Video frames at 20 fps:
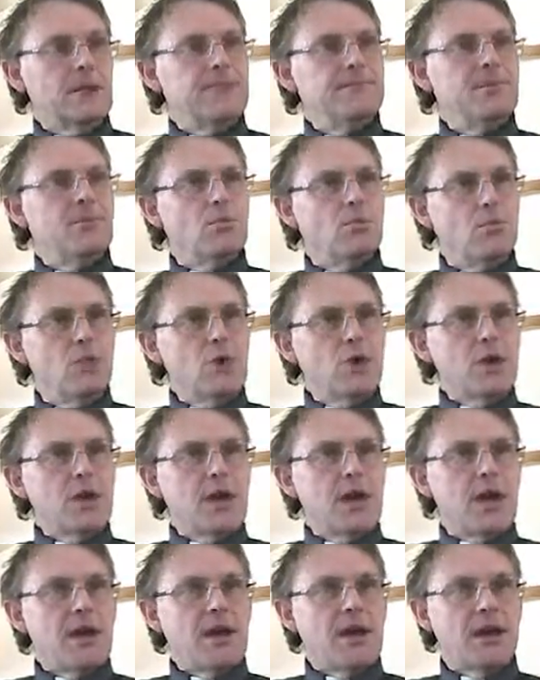if you
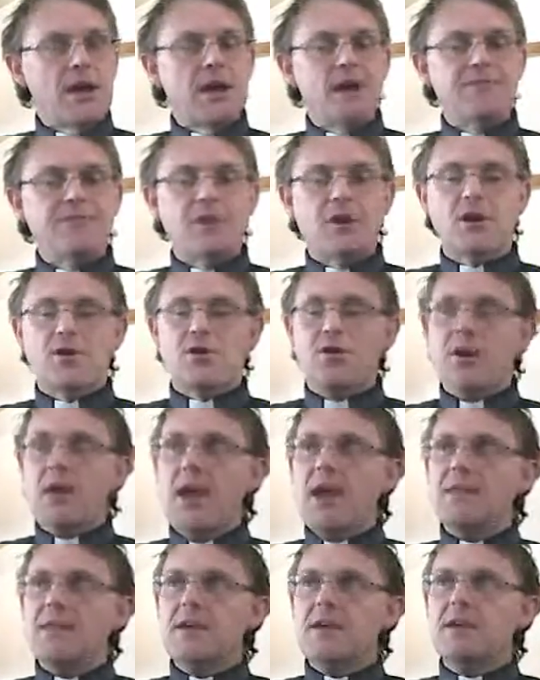work at it, and if you
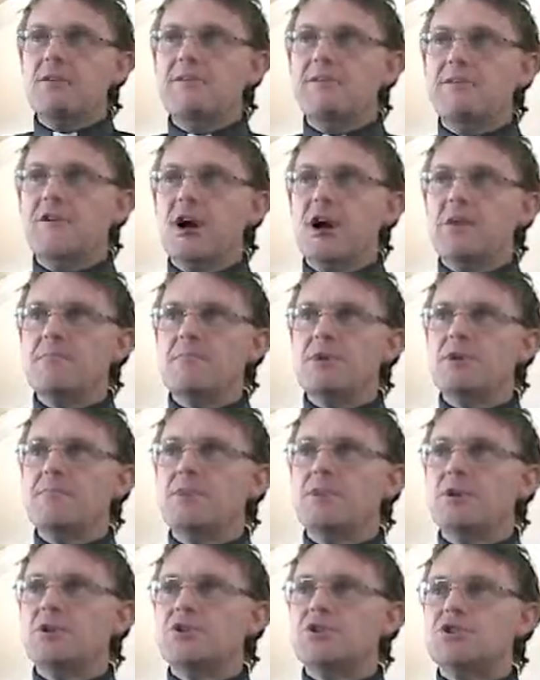create the environment
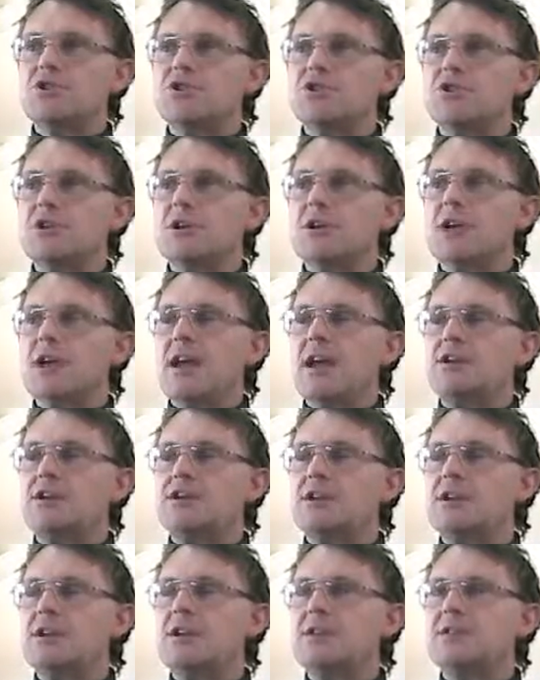in which it
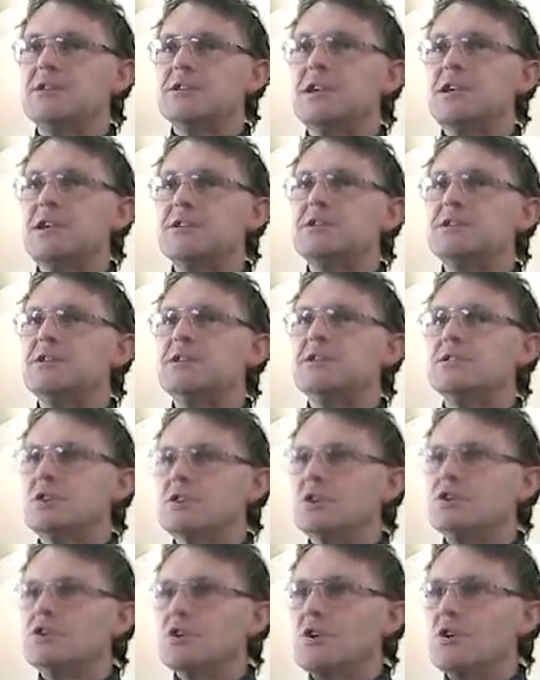actually is easier
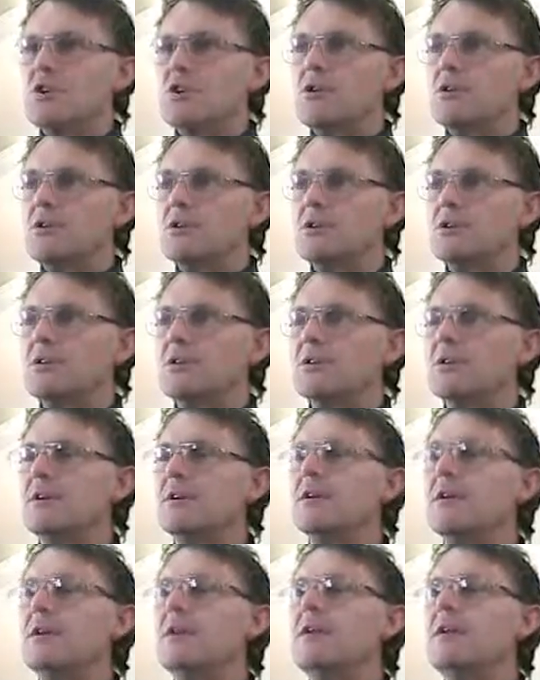to do,
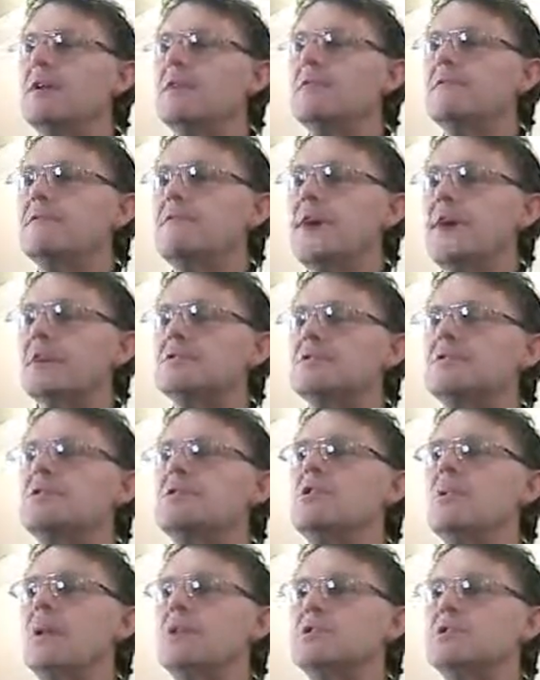then in fact
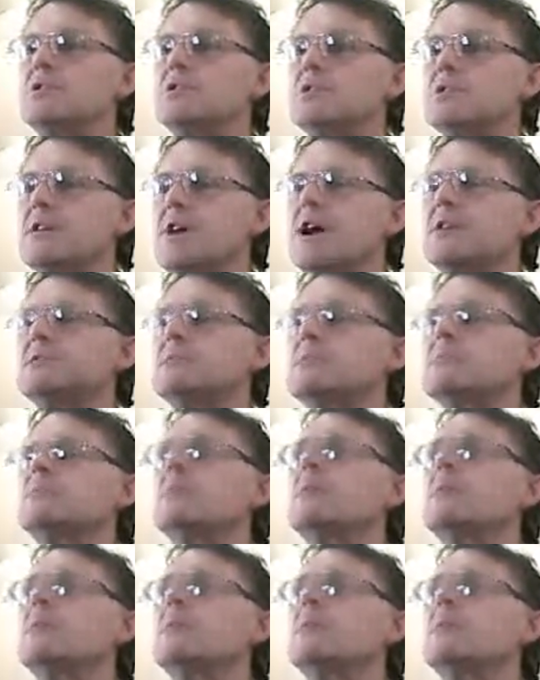you actually start